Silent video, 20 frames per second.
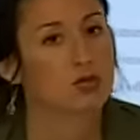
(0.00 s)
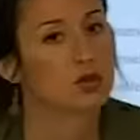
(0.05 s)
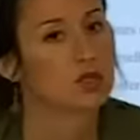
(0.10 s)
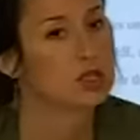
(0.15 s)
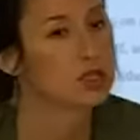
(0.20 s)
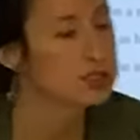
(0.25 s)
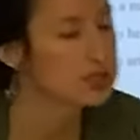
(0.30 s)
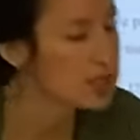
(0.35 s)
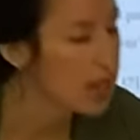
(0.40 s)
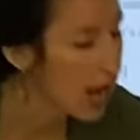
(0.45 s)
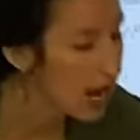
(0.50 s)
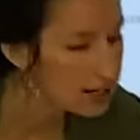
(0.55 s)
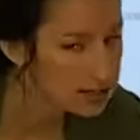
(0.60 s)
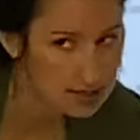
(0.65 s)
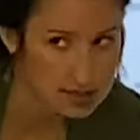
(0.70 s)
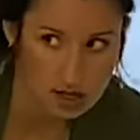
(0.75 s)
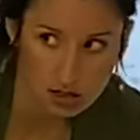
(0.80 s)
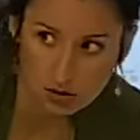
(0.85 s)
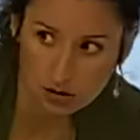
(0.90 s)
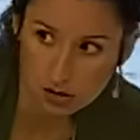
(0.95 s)
Does that
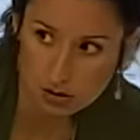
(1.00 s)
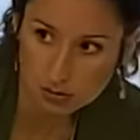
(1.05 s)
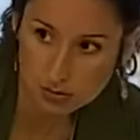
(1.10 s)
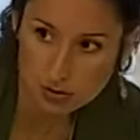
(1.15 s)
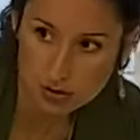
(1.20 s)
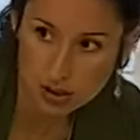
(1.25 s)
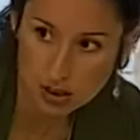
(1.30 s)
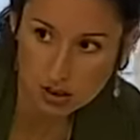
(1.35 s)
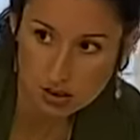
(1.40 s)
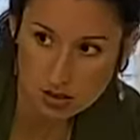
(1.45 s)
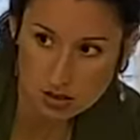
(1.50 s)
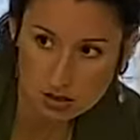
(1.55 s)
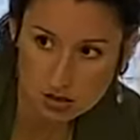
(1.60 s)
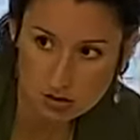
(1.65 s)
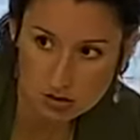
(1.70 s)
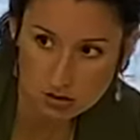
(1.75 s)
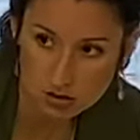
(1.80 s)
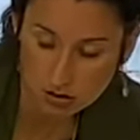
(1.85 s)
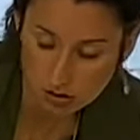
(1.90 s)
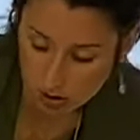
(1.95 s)
sound complete?
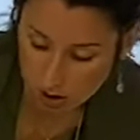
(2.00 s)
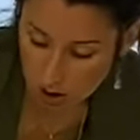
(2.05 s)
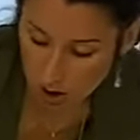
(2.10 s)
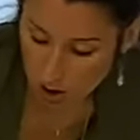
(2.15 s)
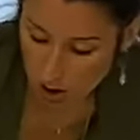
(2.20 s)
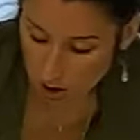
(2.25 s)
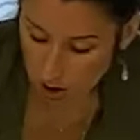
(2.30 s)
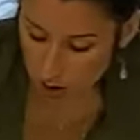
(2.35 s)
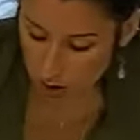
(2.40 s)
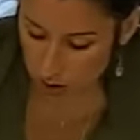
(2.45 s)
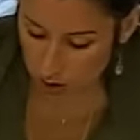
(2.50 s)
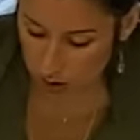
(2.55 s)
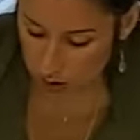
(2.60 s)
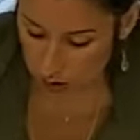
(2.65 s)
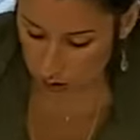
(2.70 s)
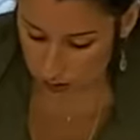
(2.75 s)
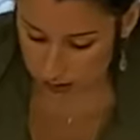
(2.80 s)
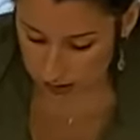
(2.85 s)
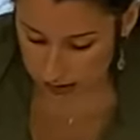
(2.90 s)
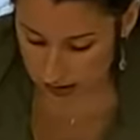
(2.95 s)

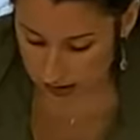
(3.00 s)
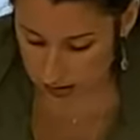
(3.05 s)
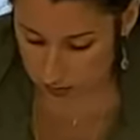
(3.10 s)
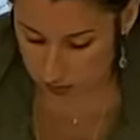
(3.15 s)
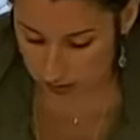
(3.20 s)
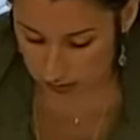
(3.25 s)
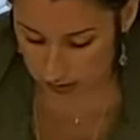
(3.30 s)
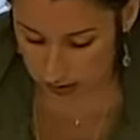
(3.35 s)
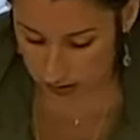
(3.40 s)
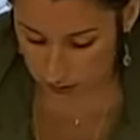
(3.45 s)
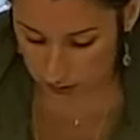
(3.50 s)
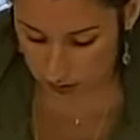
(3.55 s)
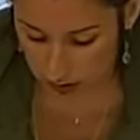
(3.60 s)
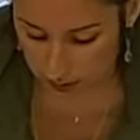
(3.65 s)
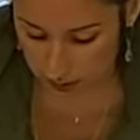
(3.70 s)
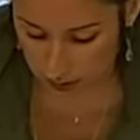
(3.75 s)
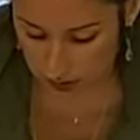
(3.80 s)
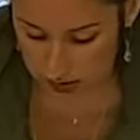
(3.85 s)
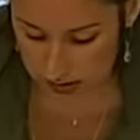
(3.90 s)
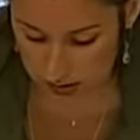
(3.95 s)
Critics believe
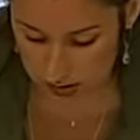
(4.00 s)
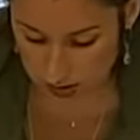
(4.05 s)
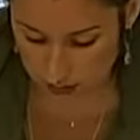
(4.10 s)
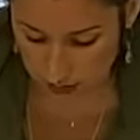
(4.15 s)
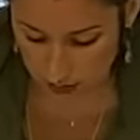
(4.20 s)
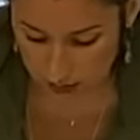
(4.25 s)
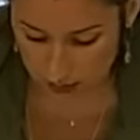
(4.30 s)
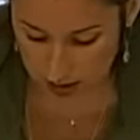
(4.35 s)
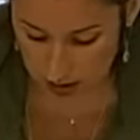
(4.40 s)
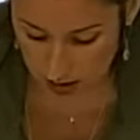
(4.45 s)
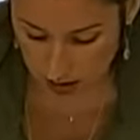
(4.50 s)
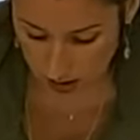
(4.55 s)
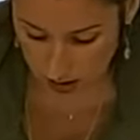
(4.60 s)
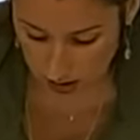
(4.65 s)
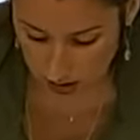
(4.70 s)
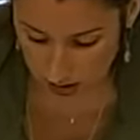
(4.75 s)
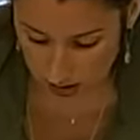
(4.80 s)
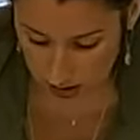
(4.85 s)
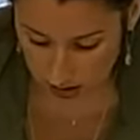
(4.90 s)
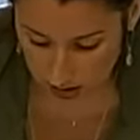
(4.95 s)
represents
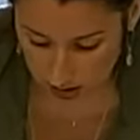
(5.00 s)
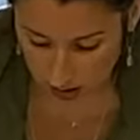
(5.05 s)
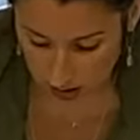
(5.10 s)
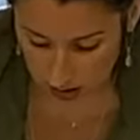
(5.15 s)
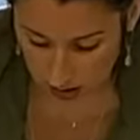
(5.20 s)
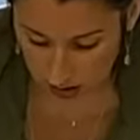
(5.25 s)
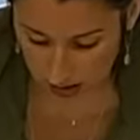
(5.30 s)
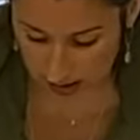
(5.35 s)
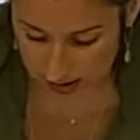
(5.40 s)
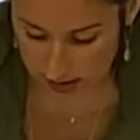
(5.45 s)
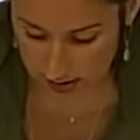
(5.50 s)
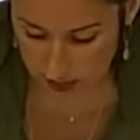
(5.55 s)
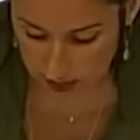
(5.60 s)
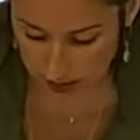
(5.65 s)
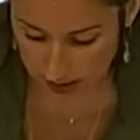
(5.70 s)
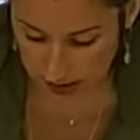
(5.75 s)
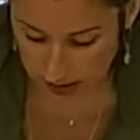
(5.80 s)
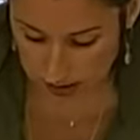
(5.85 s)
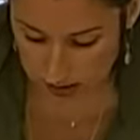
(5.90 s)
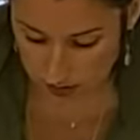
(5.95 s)
Vermeer as he
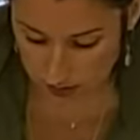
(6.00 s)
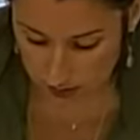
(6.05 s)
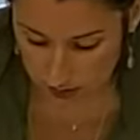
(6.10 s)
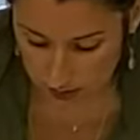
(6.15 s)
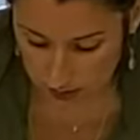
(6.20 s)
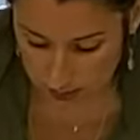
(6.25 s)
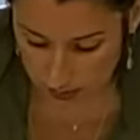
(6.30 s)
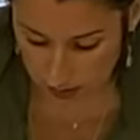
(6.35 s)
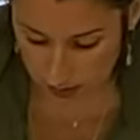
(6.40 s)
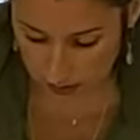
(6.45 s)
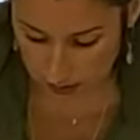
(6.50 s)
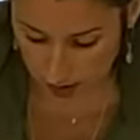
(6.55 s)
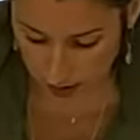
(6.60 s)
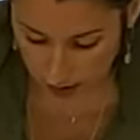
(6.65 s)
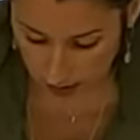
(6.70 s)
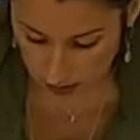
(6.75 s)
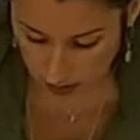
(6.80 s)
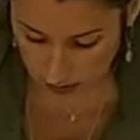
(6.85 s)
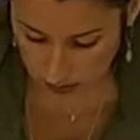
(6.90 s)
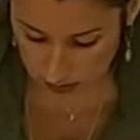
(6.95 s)
paints a female
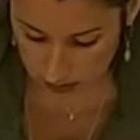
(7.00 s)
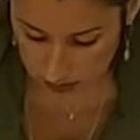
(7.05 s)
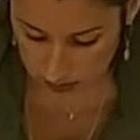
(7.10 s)
model.